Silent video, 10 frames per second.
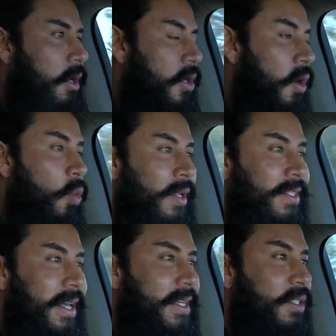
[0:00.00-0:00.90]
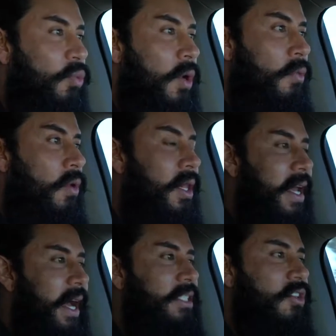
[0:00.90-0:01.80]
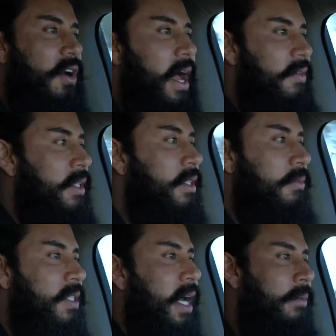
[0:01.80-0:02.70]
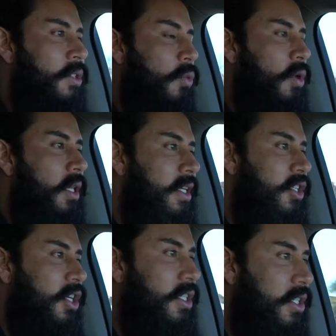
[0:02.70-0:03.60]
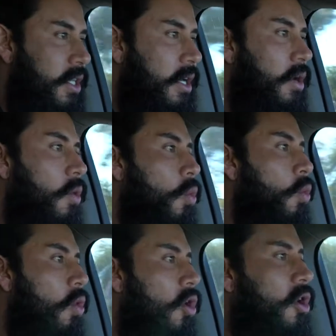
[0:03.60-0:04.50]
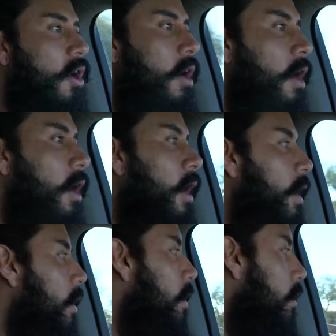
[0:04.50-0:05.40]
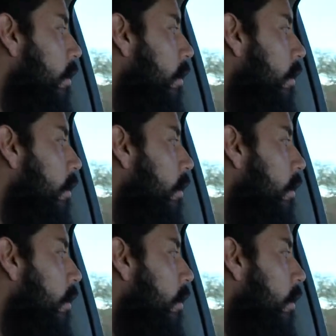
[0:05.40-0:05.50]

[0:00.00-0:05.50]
you know, Wednesdays, when really I start having some time to really just work on